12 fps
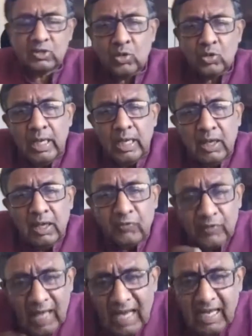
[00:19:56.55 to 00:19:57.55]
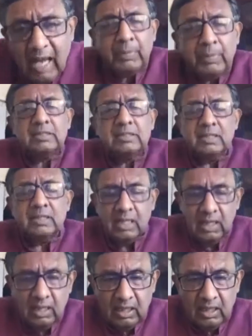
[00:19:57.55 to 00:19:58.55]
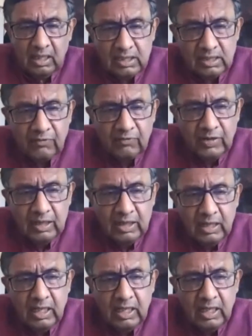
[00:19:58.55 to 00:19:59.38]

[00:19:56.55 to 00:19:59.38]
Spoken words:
So if that happens, Safi,